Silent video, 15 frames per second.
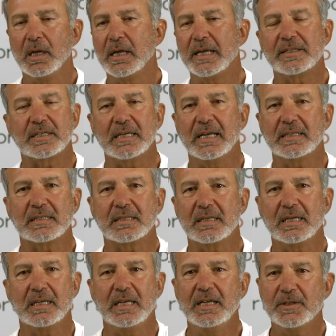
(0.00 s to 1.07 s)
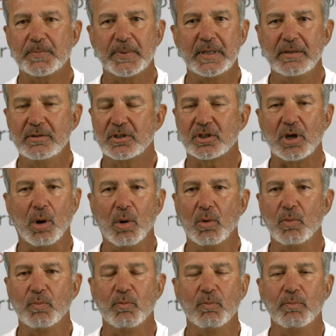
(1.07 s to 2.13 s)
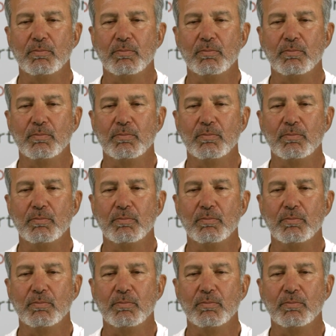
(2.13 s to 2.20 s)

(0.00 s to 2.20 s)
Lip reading: He's been so